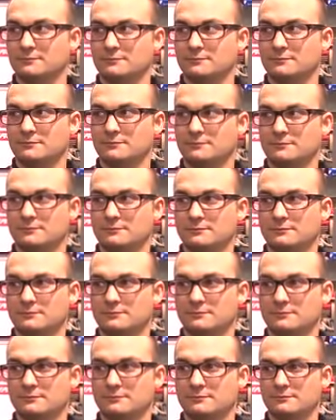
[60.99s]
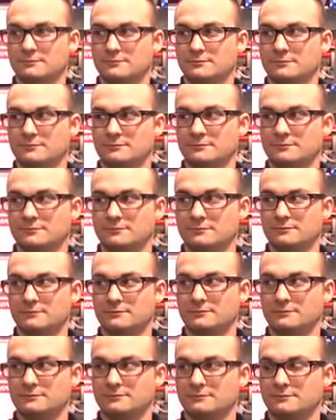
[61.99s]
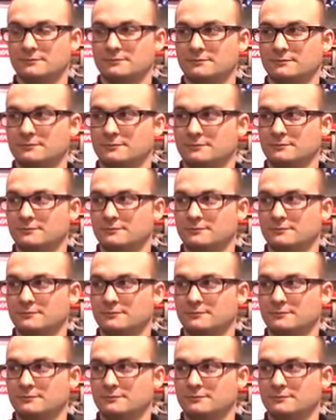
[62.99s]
The person shown says nothing.